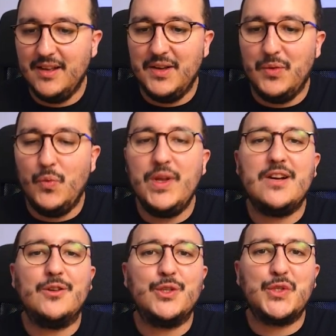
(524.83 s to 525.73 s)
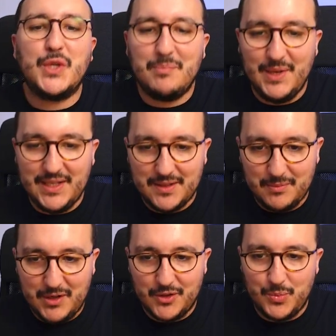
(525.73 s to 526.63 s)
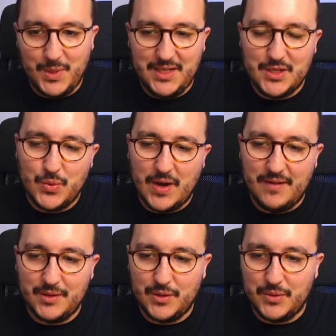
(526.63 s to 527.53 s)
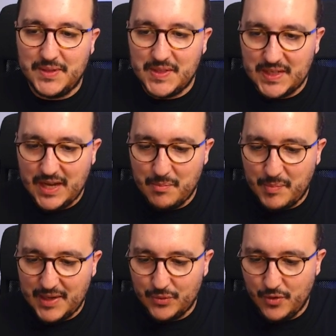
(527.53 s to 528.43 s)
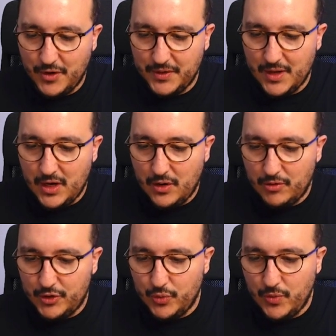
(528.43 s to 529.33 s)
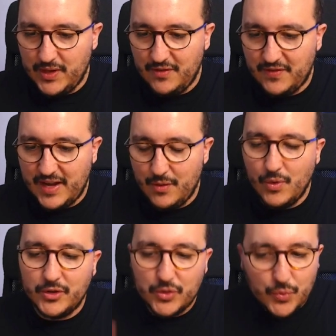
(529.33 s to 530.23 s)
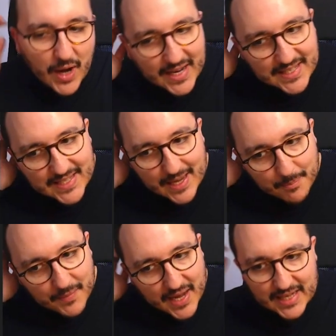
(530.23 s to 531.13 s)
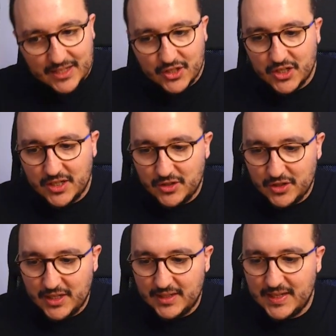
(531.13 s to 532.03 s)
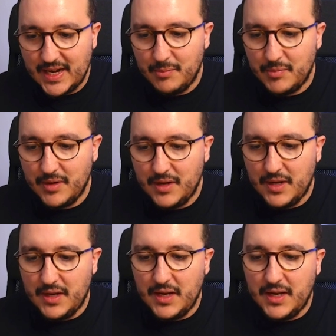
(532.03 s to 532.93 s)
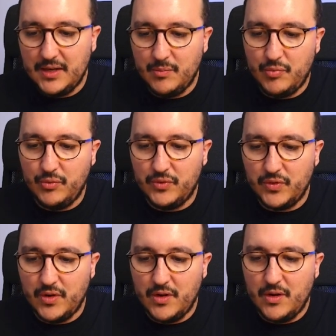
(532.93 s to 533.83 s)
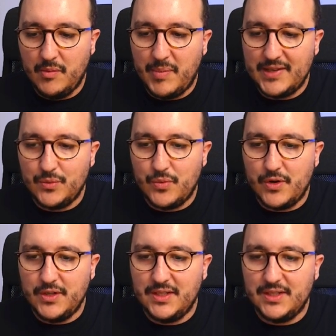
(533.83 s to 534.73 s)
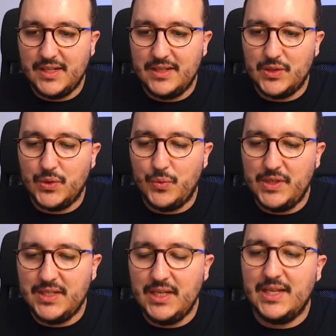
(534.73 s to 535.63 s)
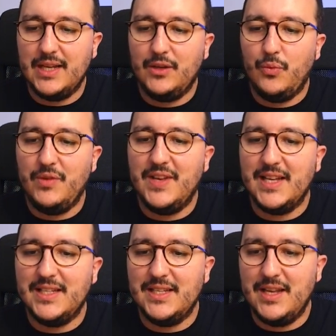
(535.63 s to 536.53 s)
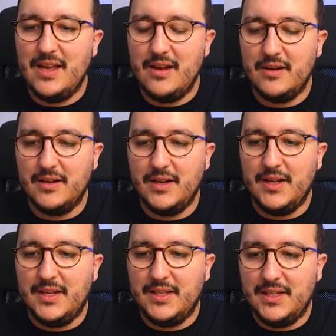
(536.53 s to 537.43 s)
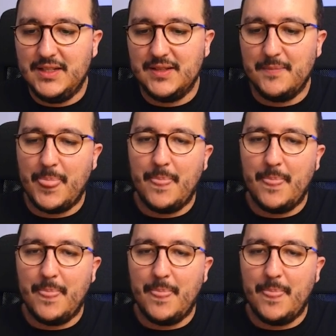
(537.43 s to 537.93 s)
We can't submit because we need to have the same password. Also, if I want to hide them, I can change their type and put password instead. So we see that we've got here this.